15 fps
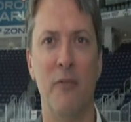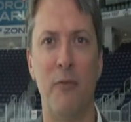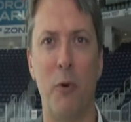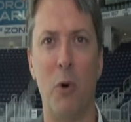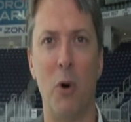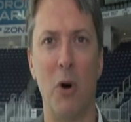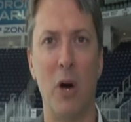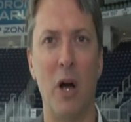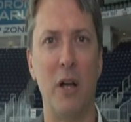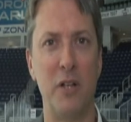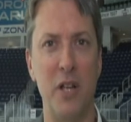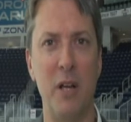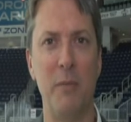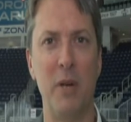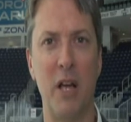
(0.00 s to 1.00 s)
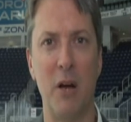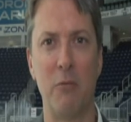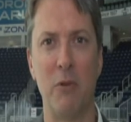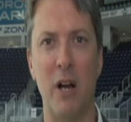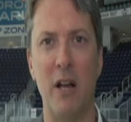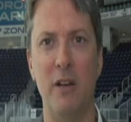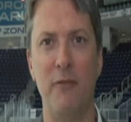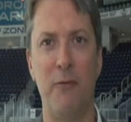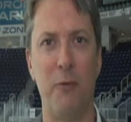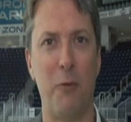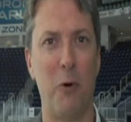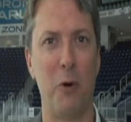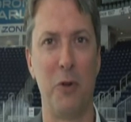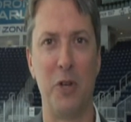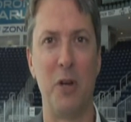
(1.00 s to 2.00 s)
for a team to get ready
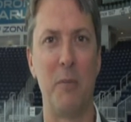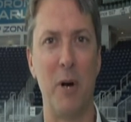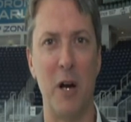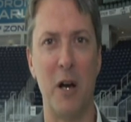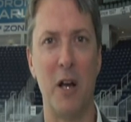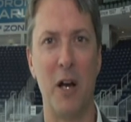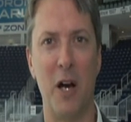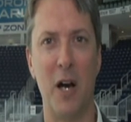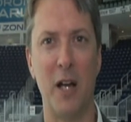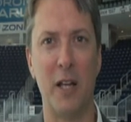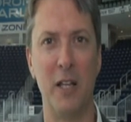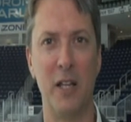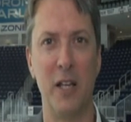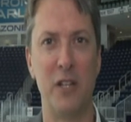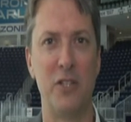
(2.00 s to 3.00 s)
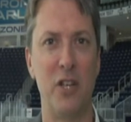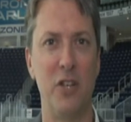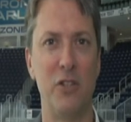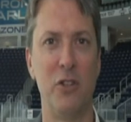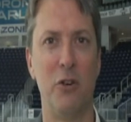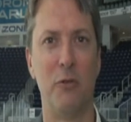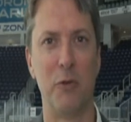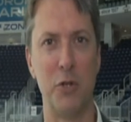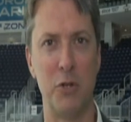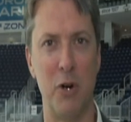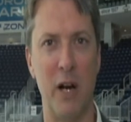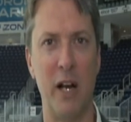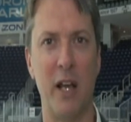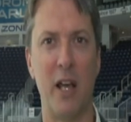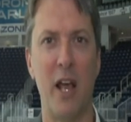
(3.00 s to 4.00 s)
for the American Hockey League season over
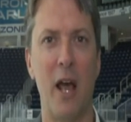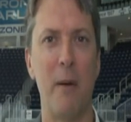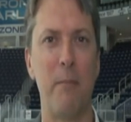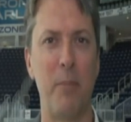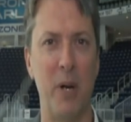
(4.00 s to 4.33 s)
training camp,